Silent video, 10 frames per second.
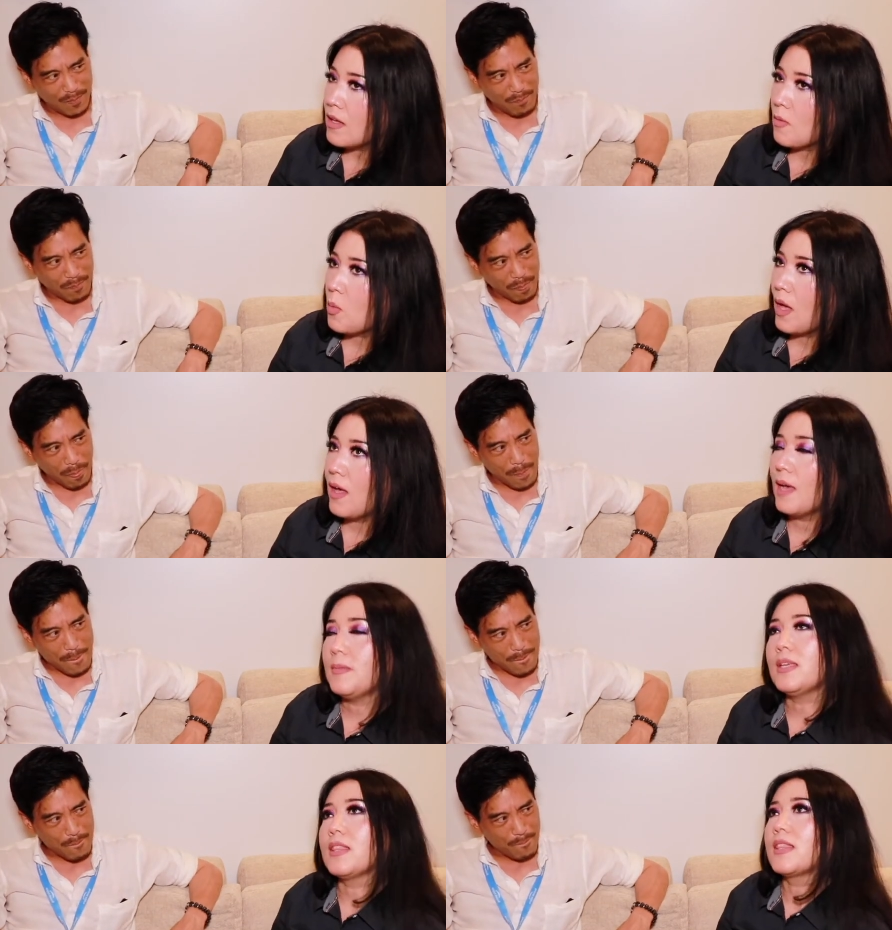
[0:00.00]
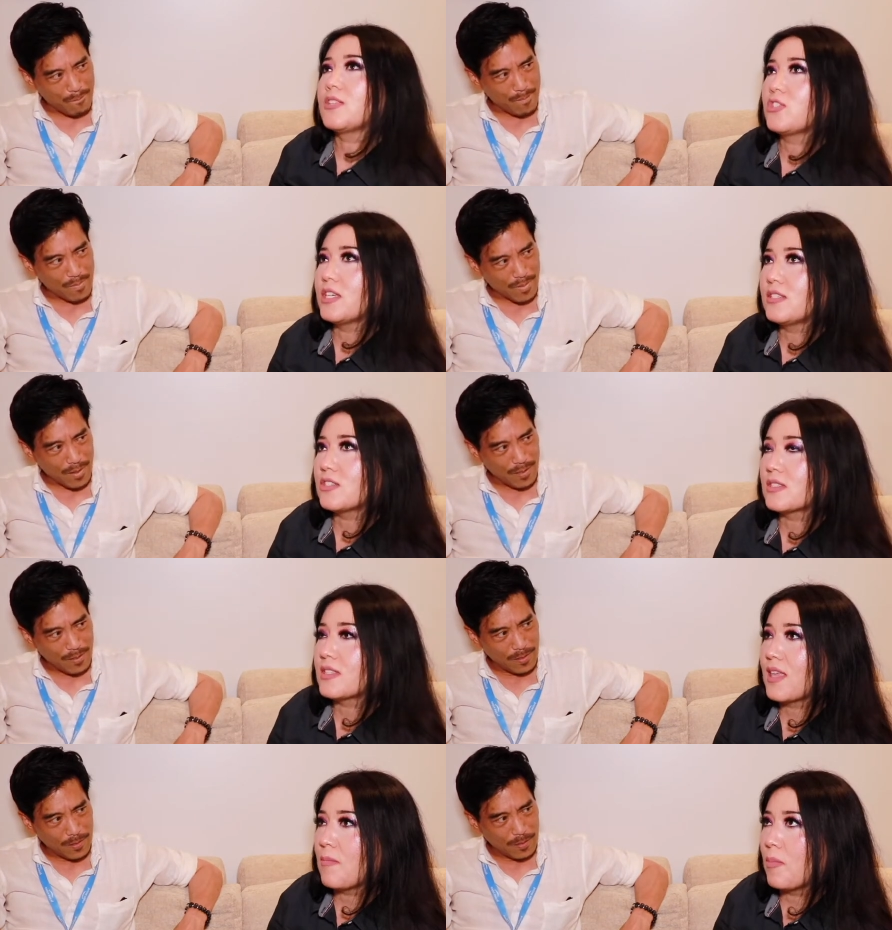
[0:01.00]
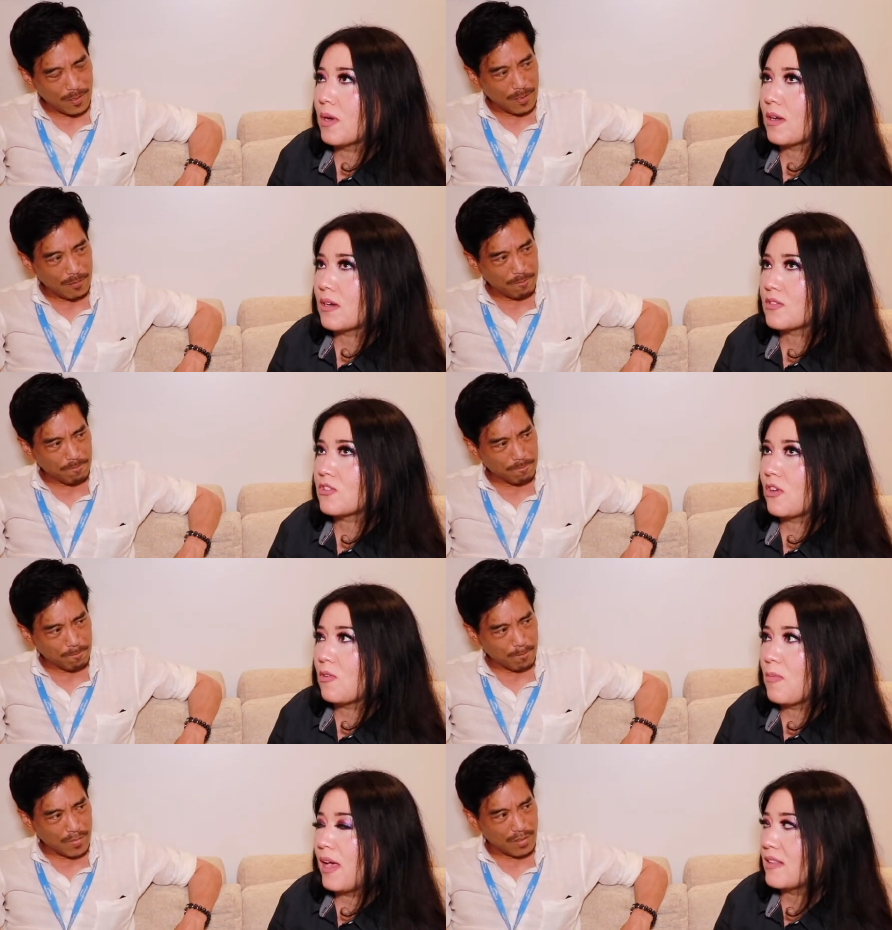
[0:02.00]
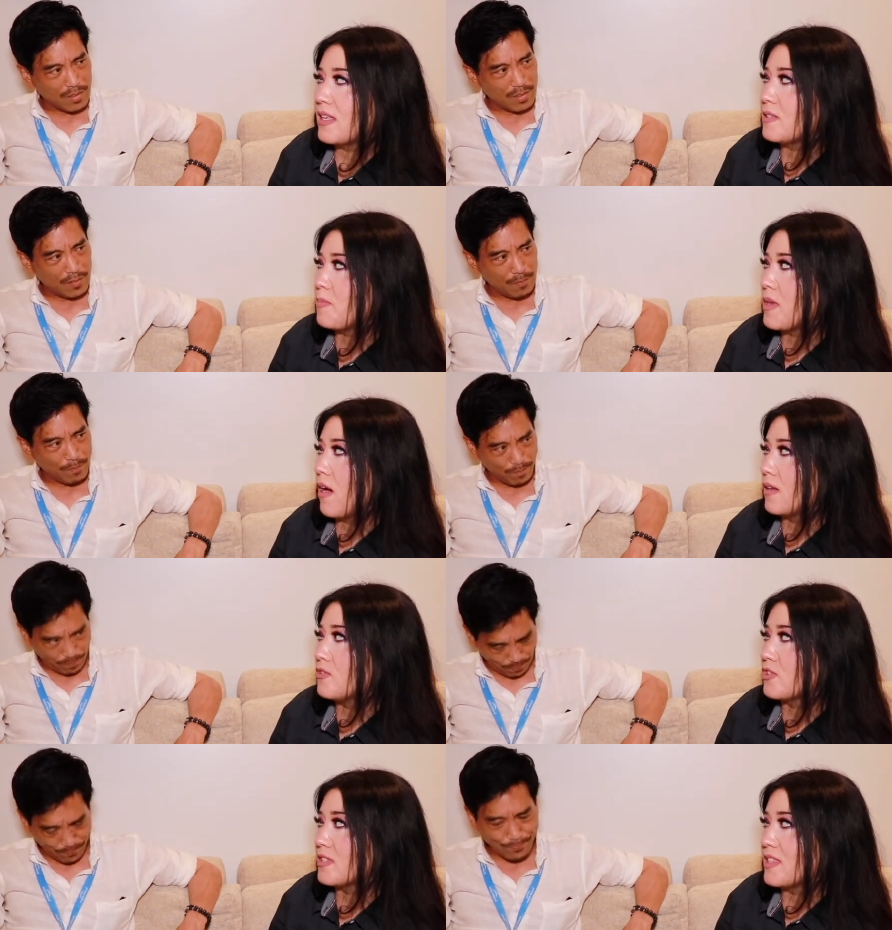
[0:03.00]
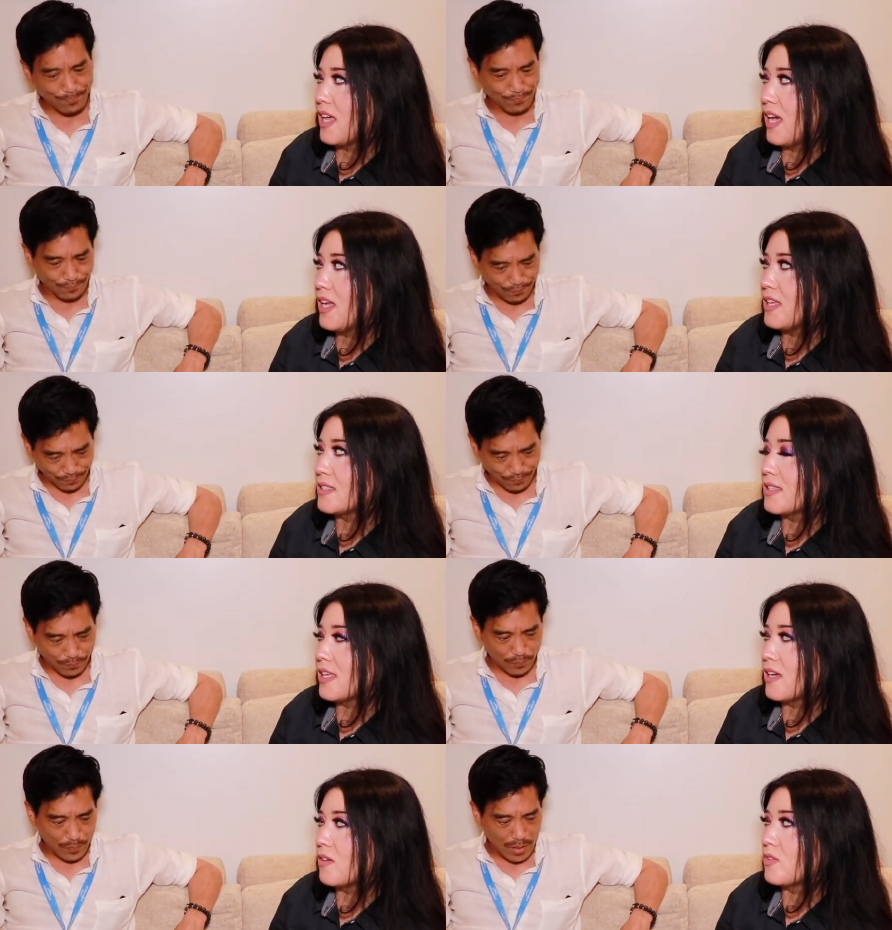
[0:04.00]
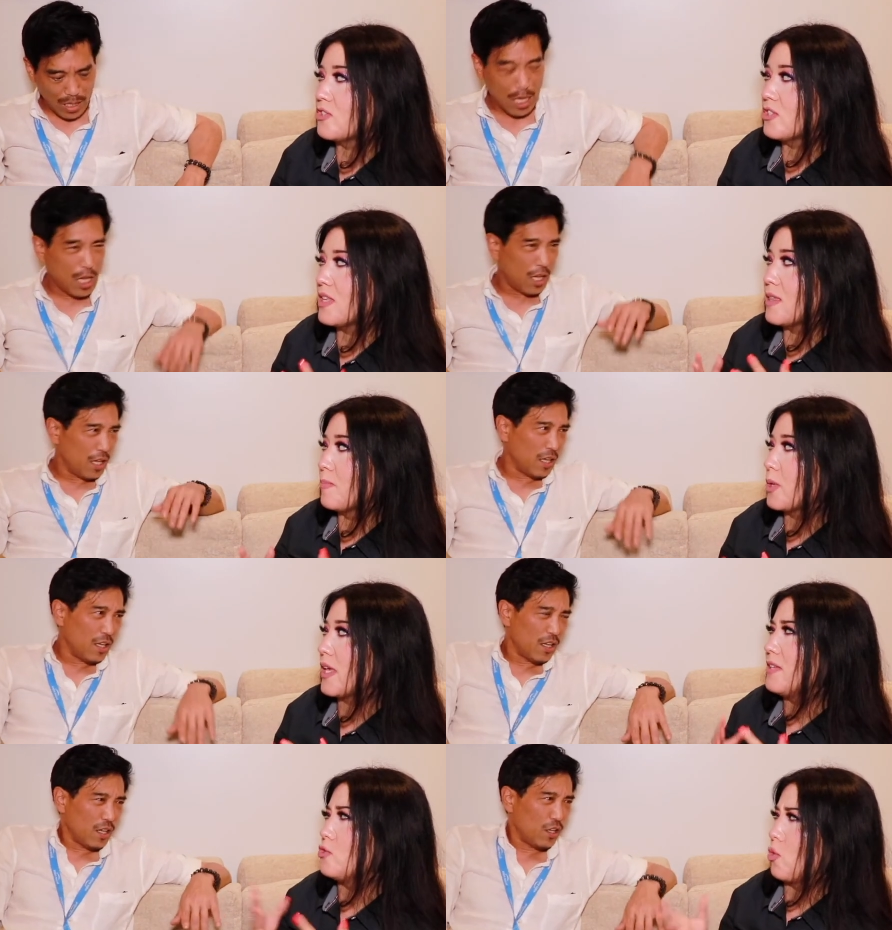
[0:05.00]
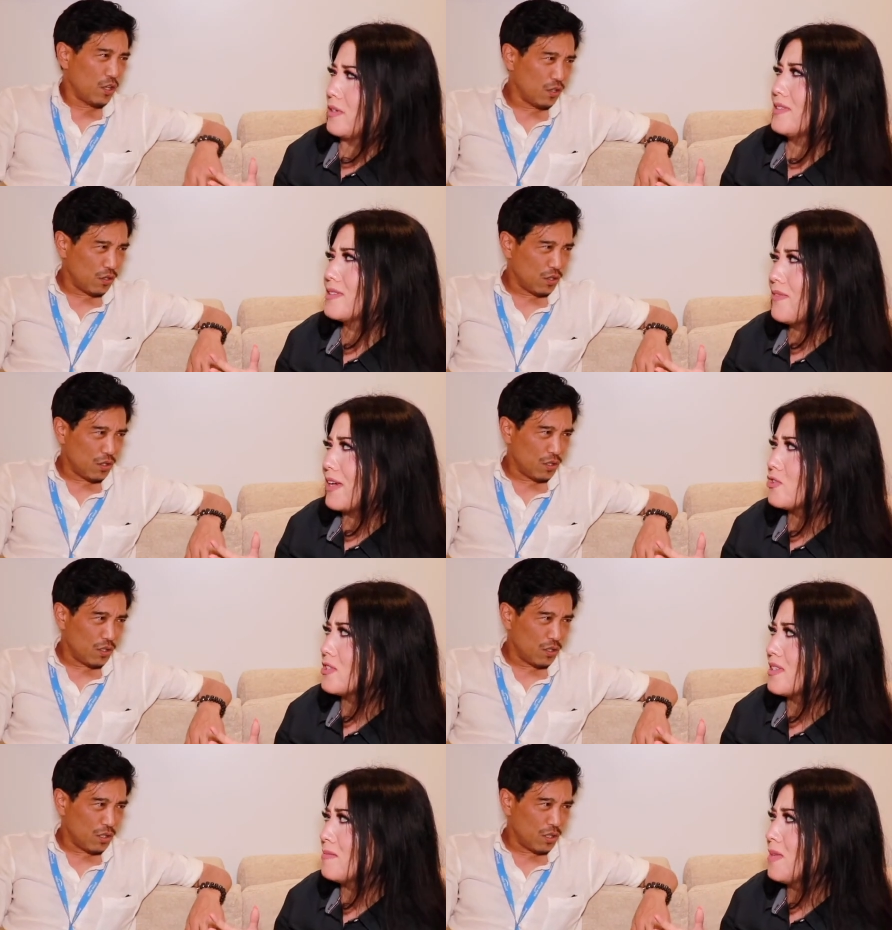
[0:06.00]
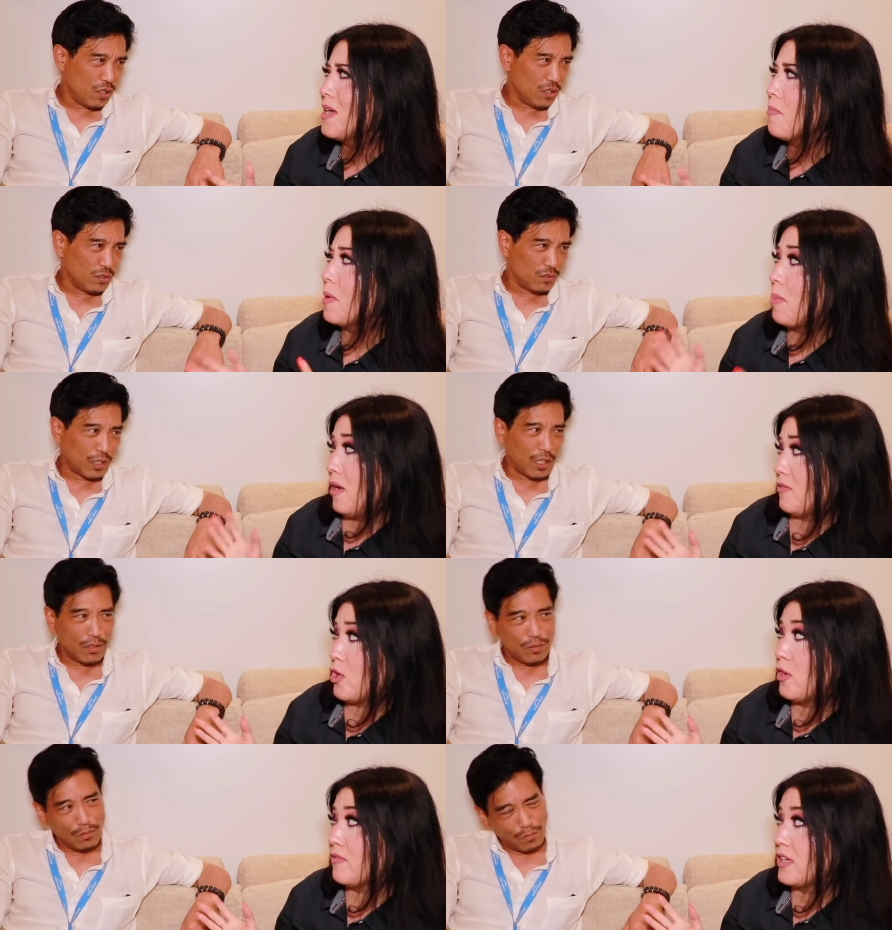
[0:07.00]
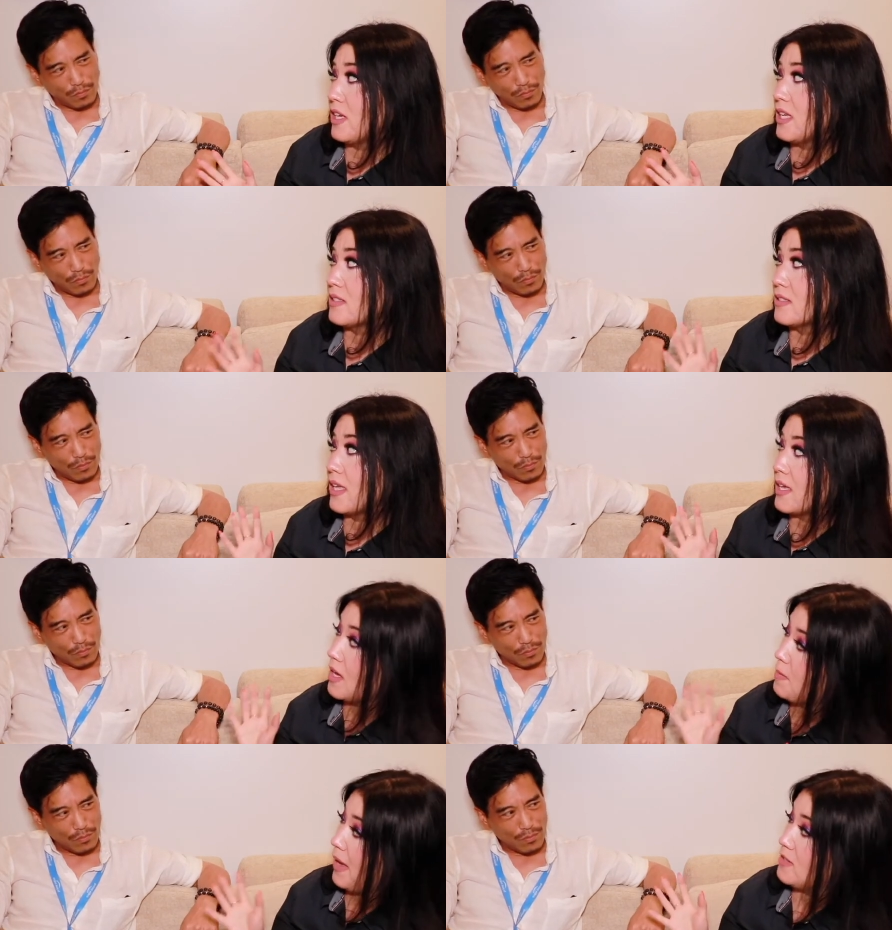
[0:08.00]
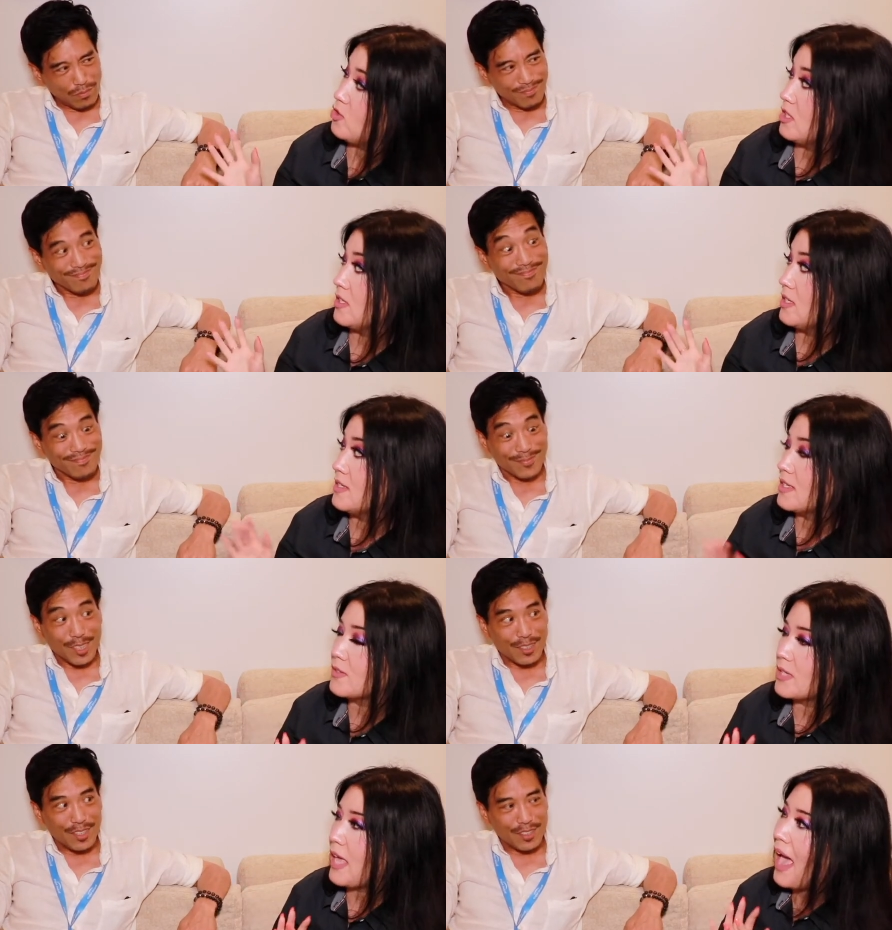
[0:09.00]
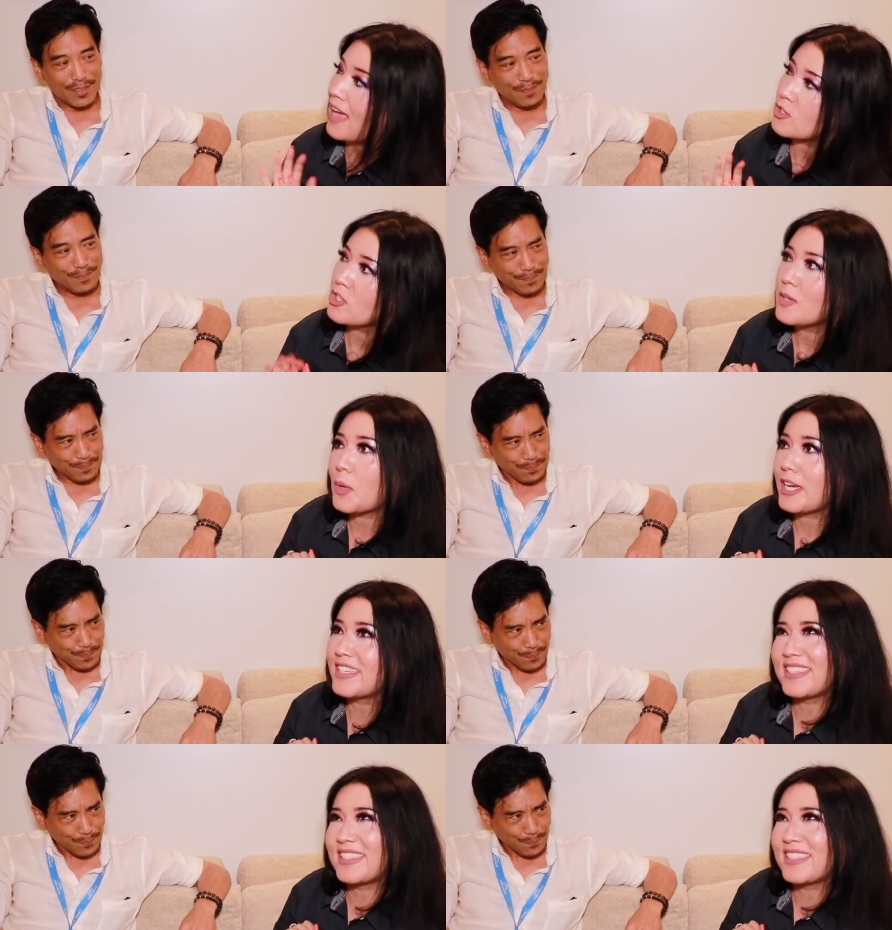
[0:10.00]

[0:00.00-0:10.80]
Speaker 1: Well, I mean, the changes to that book are so mad. It's beyond just that. It's like originally the book endorses fascism, but Paul right. Verhoeven is like a mad genius. Yes, he's like, he actually, we're going to